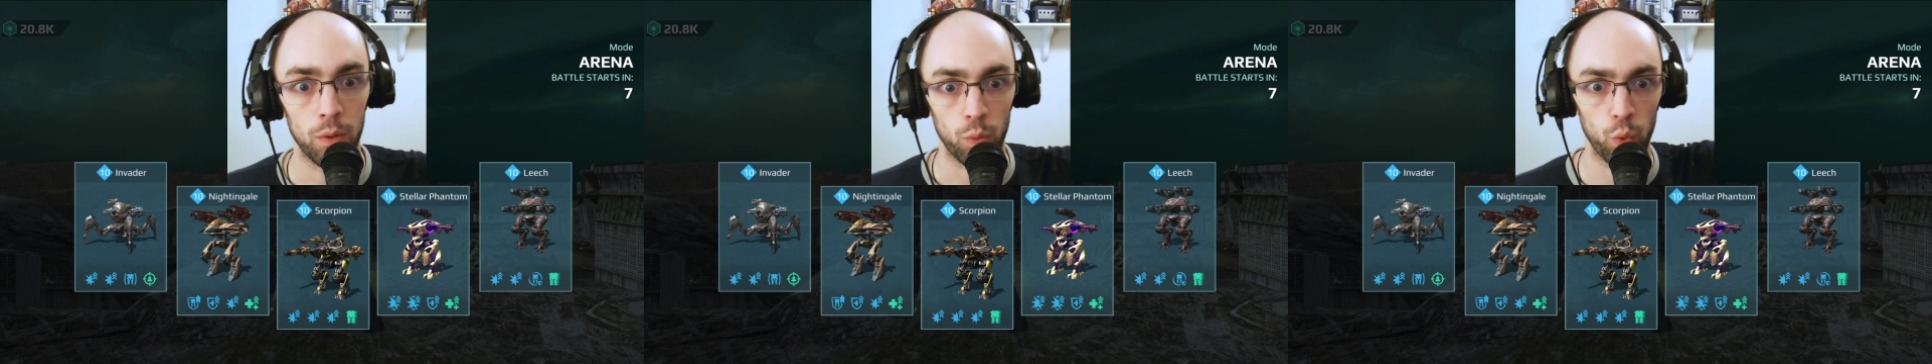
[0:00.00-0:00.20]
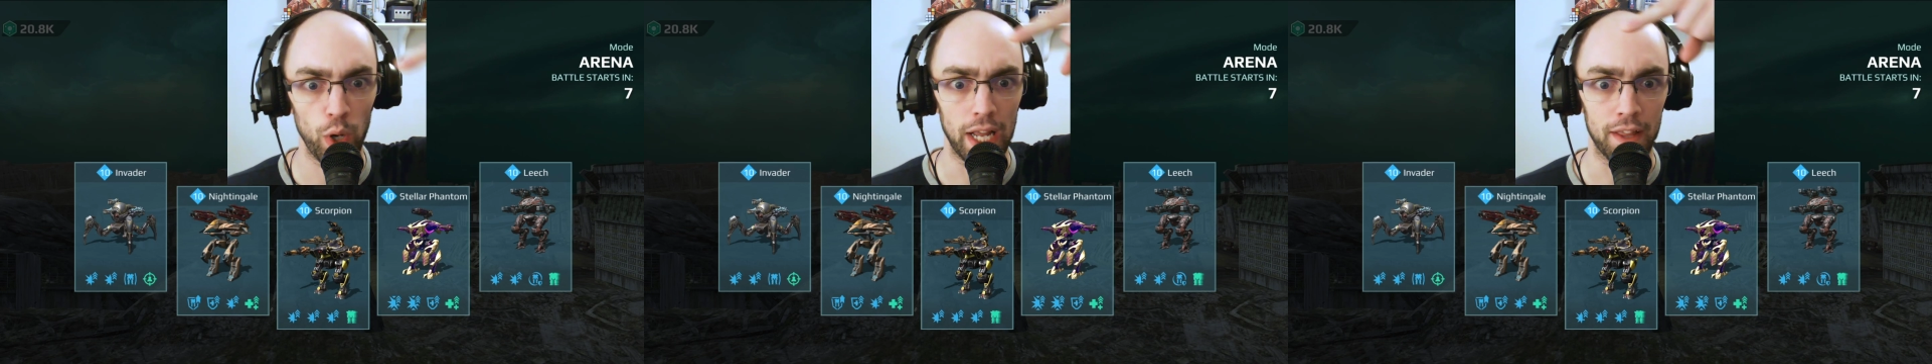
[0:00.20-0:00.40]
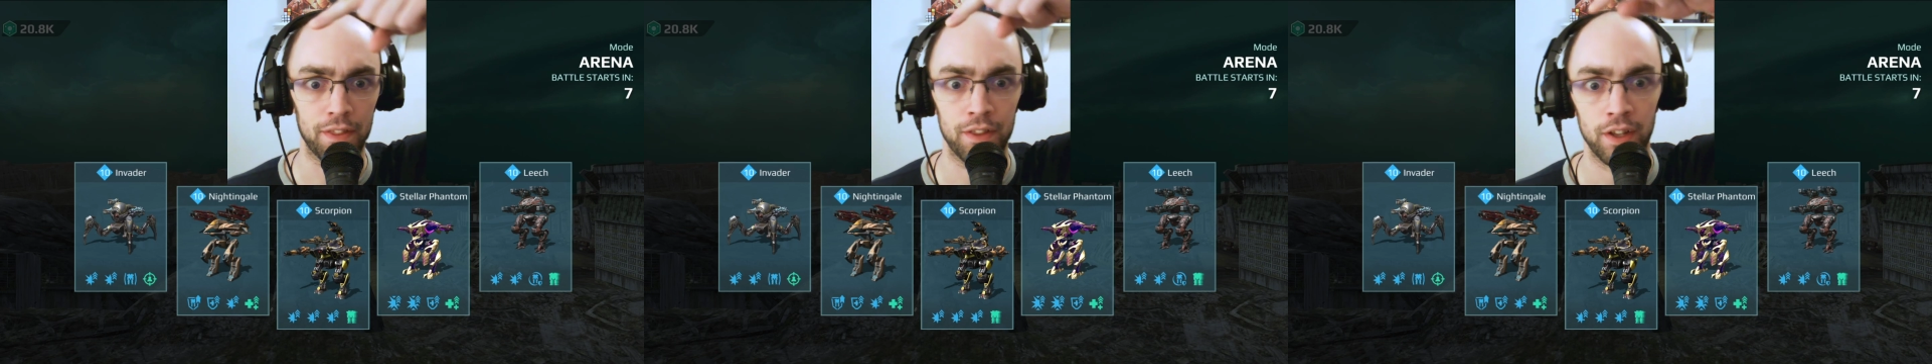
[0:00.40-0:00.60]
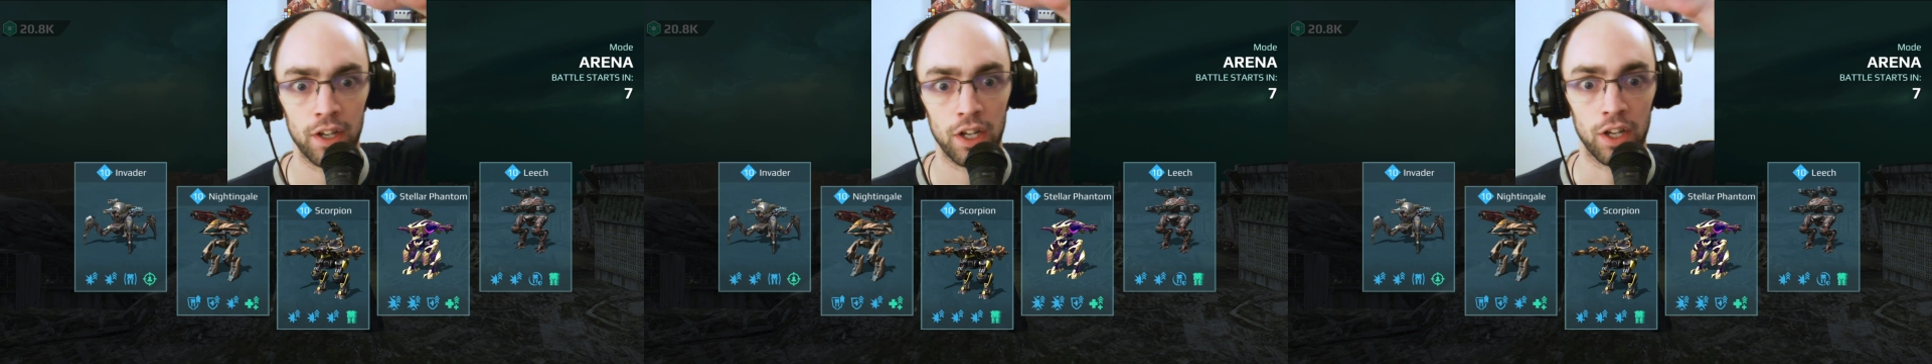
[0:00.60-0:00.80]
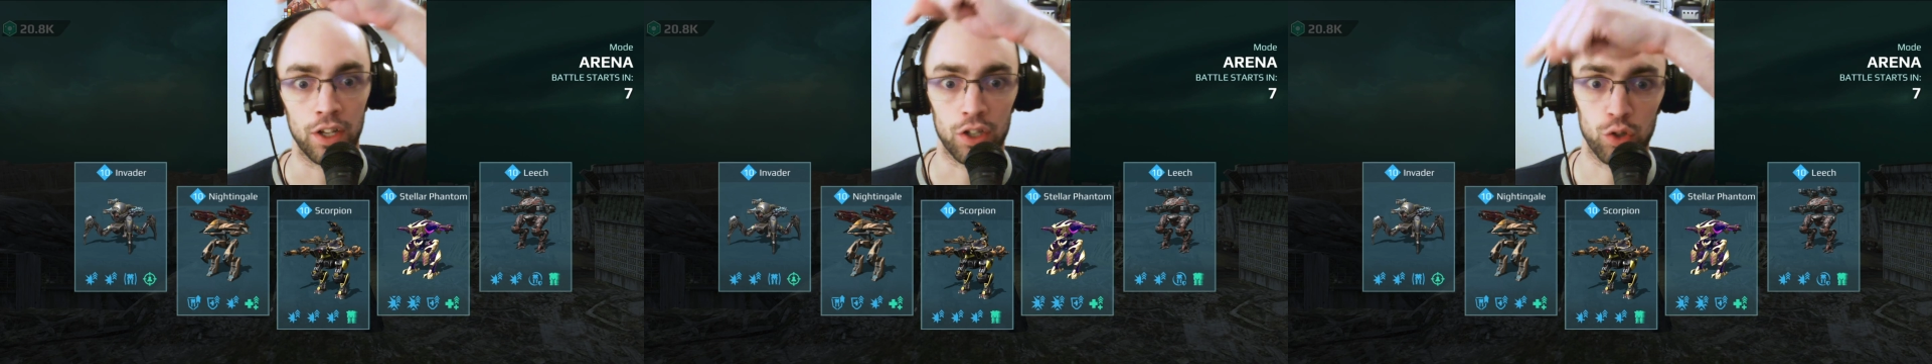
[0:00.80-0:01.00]
with
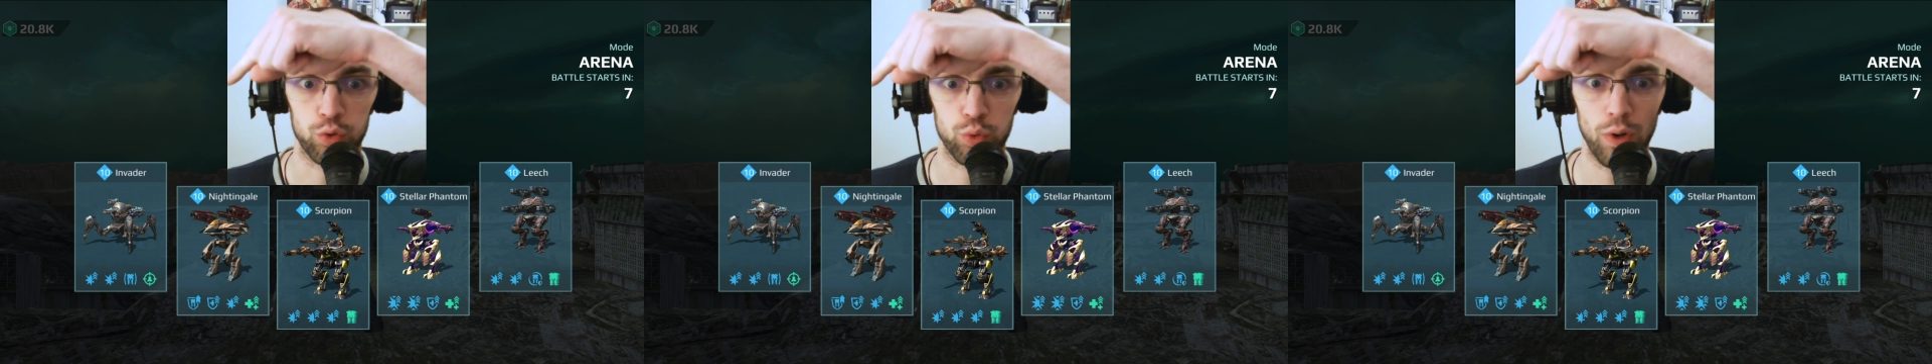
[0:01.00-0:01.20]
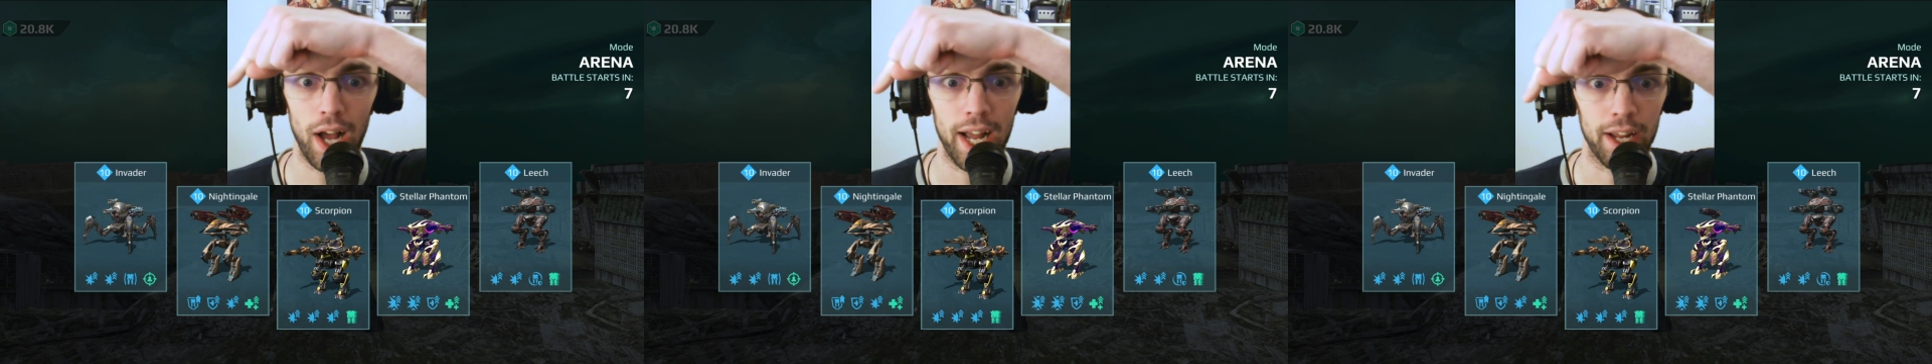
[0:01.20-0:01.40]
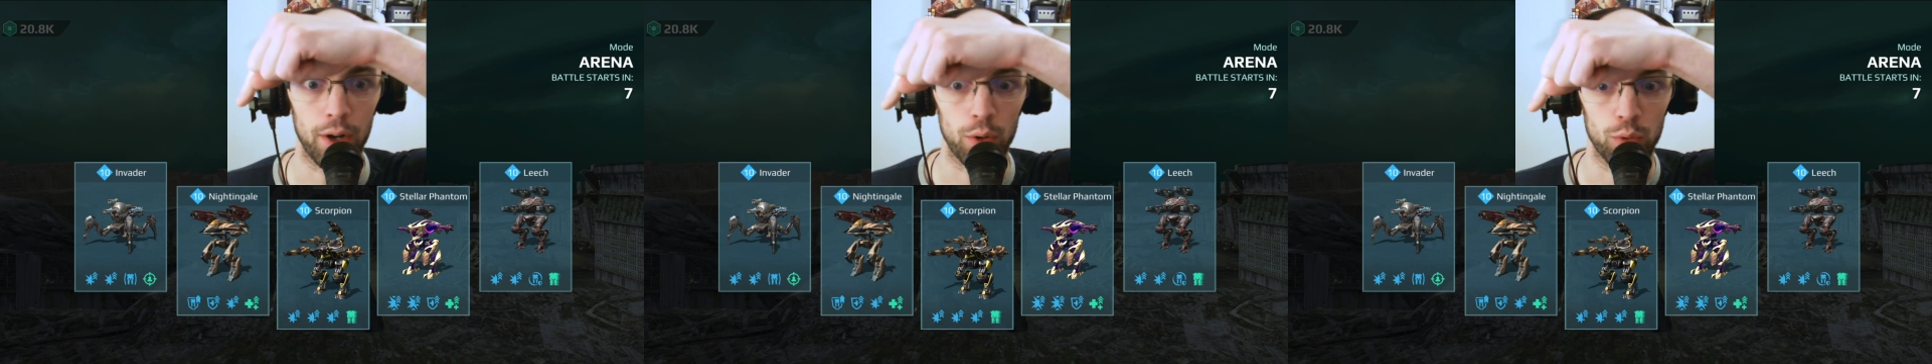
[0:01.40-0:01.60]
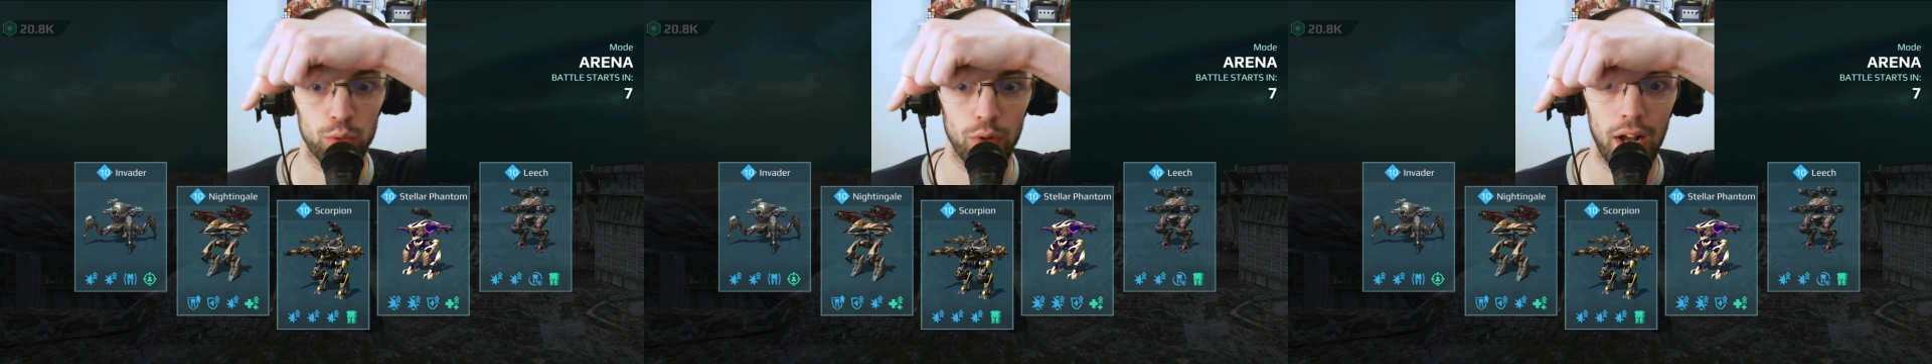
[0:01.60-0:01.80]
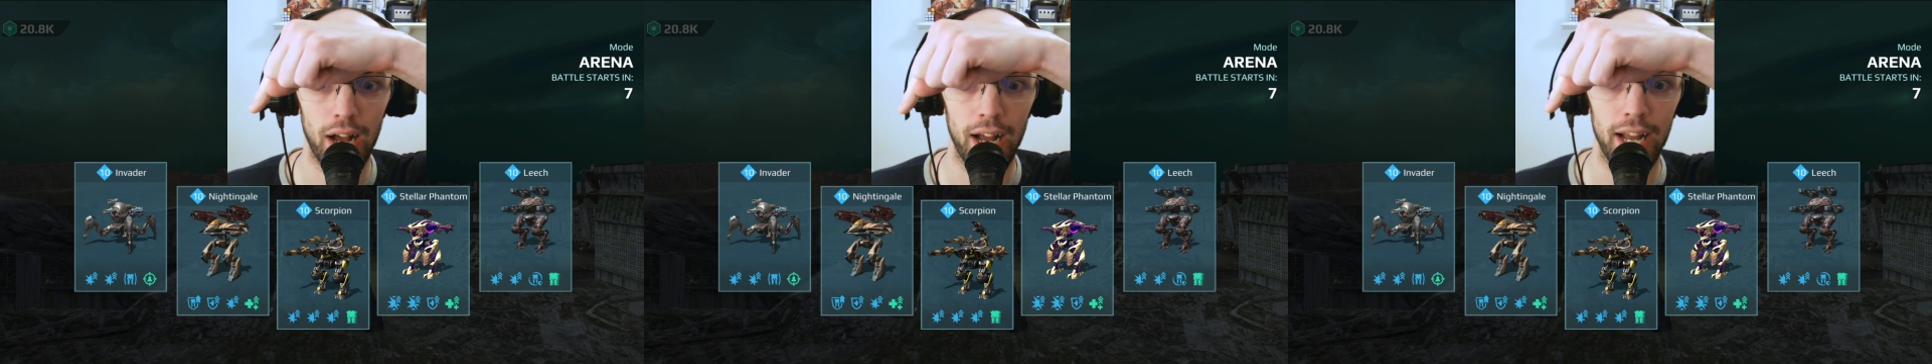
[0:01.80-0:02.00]
Cryo,
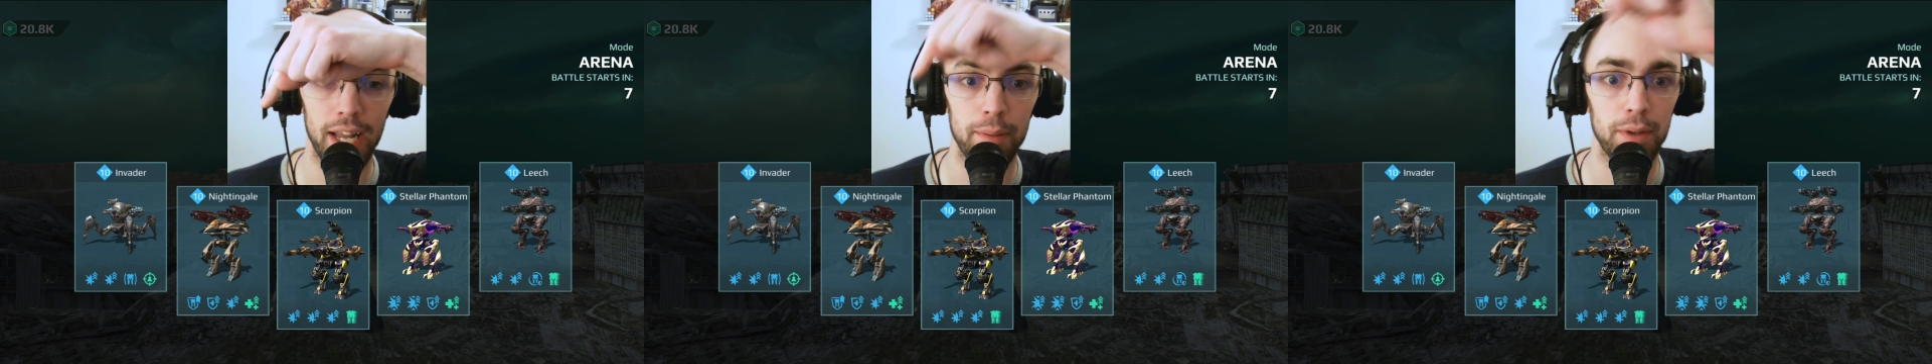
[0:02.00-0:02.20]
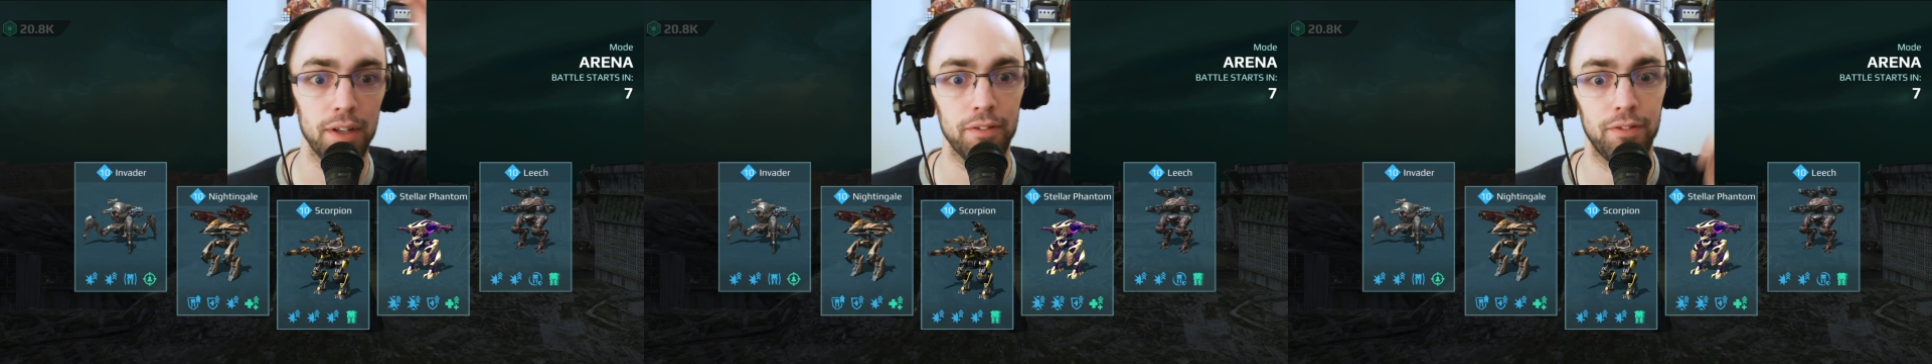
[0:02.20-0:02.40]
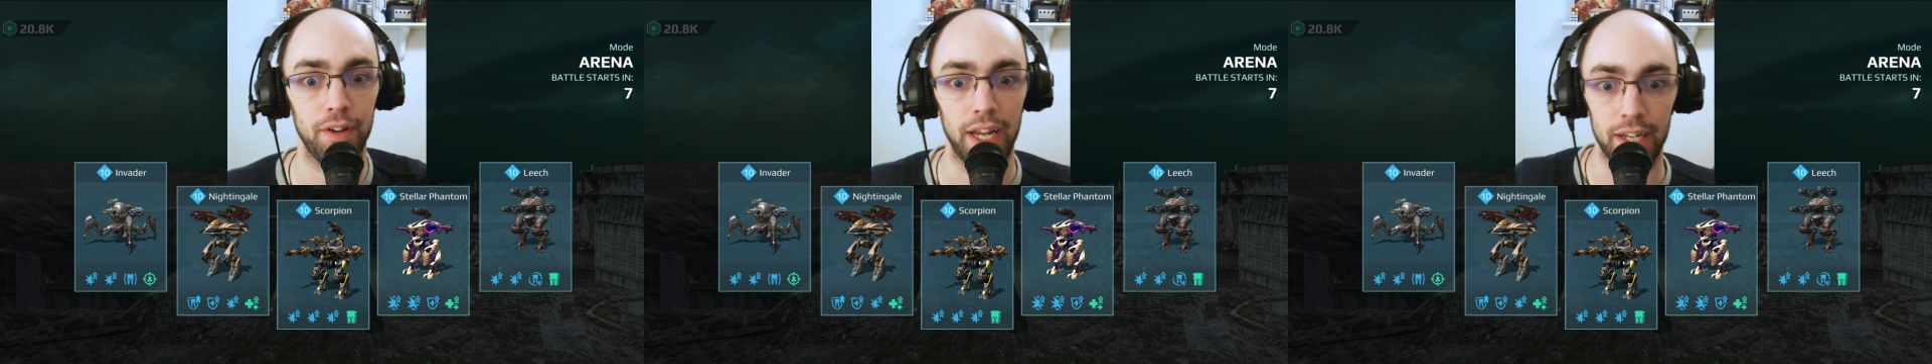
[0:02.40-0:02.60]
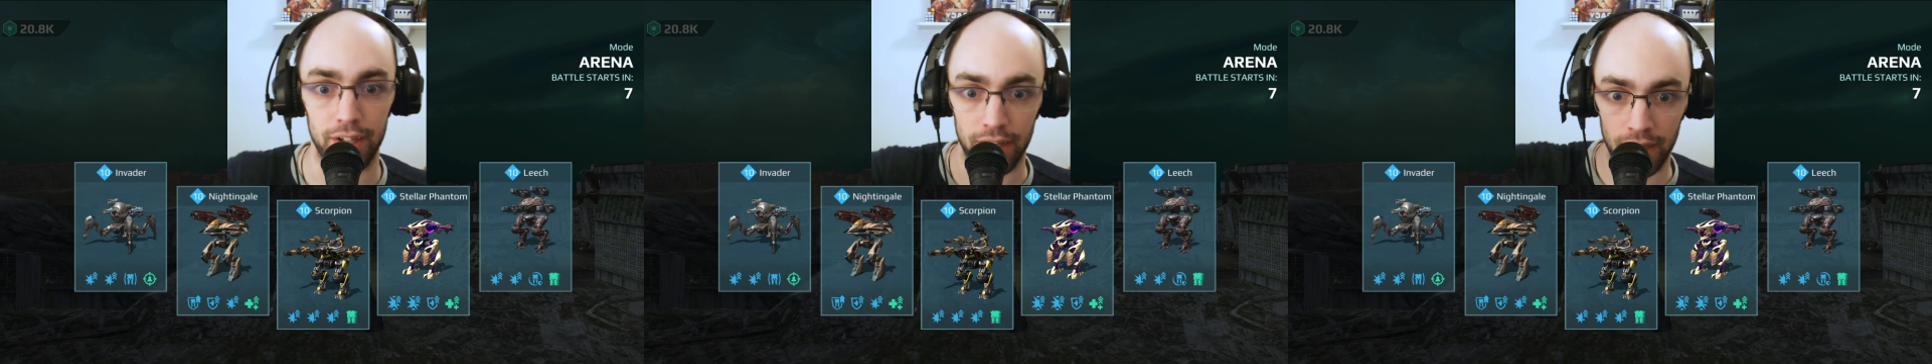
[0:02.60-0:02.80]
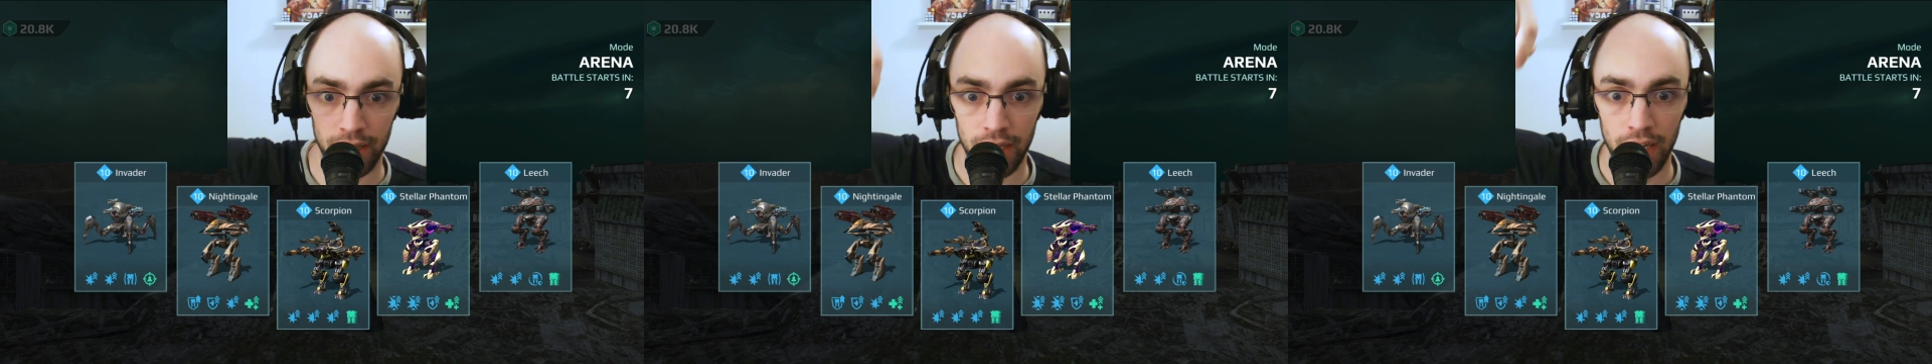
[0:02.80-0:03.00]
Rime, Invader,